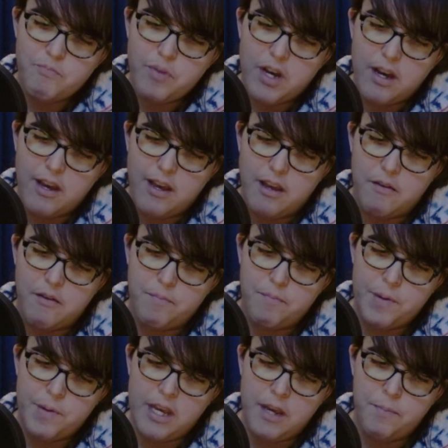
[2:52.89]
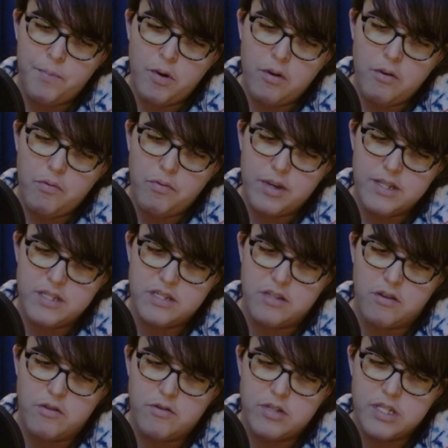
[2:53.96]
but people with
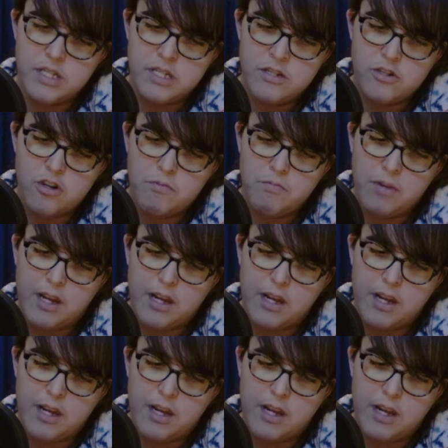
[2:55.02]
Sotos syndrome